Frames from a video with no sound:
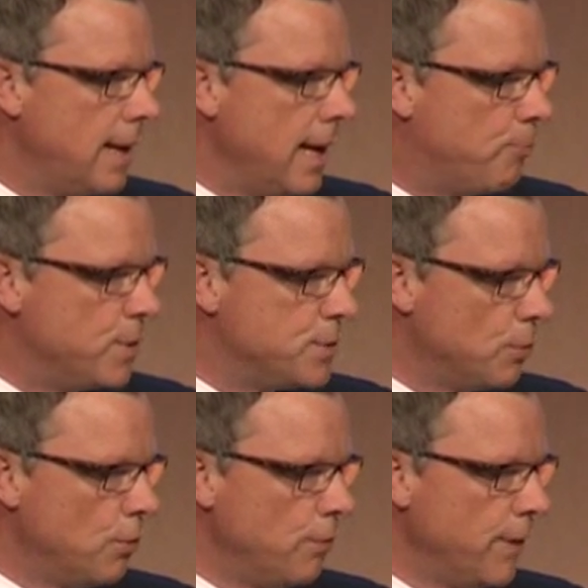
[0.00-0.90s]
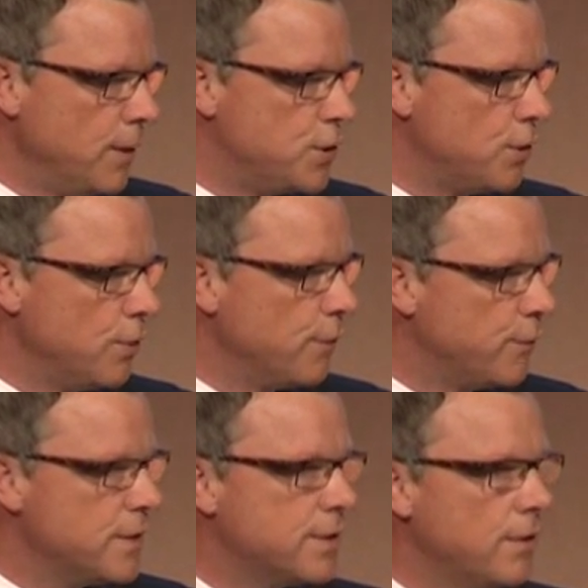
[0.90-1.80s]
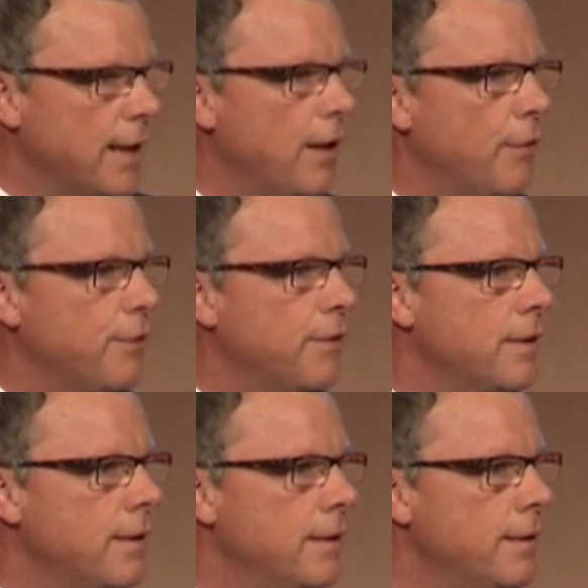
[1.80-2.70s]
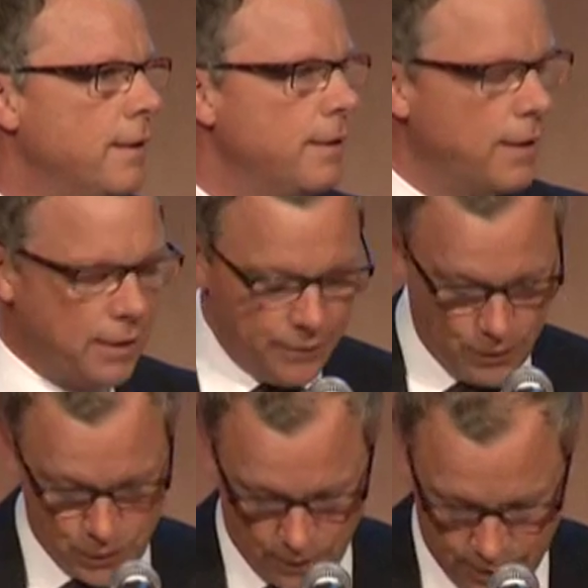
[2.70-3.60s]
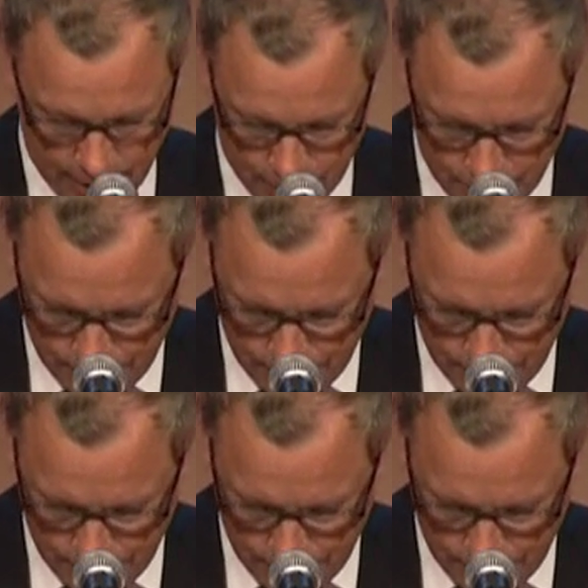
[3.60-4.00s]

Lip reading: and preserve and ensure the fiscal health of their jurisdiction.